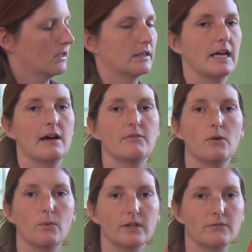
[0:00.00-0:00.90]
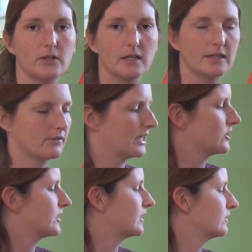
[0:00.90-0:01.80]
They have wonderful
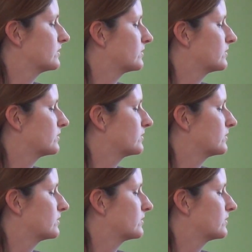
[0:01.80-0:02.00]
alliteration.